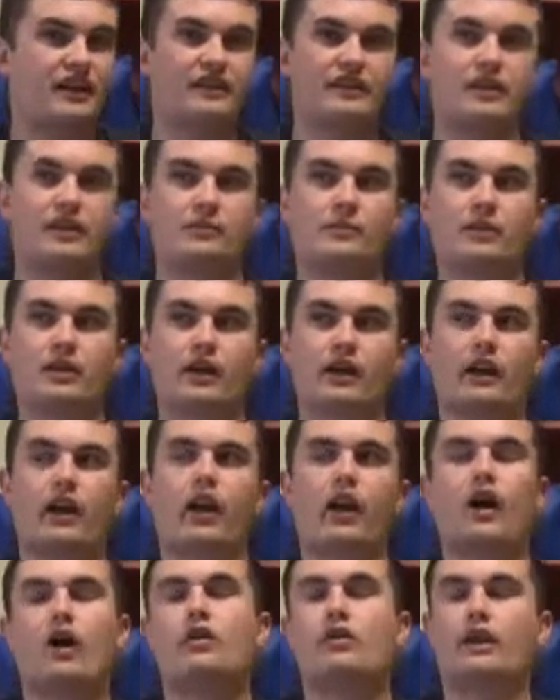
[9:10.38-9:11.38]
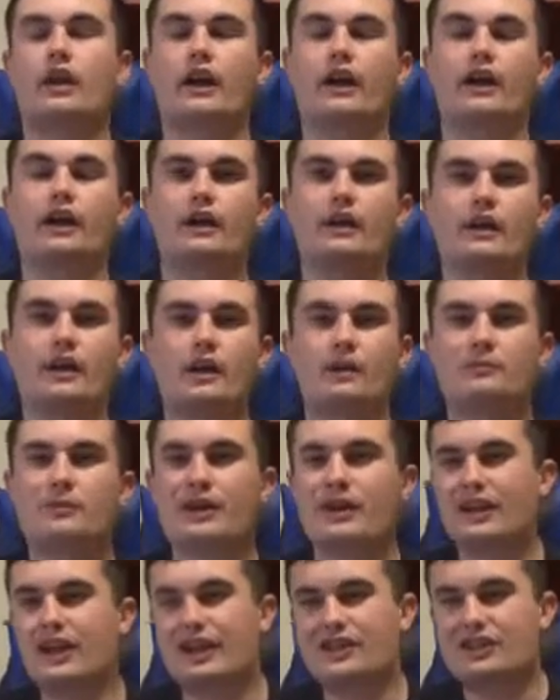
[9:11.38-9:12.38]
And then he'd be like, oh, okay.
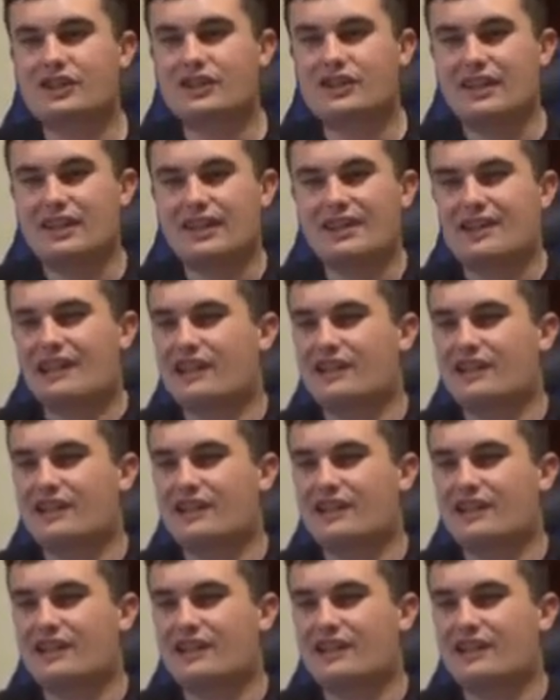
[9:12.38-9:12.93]
But it just,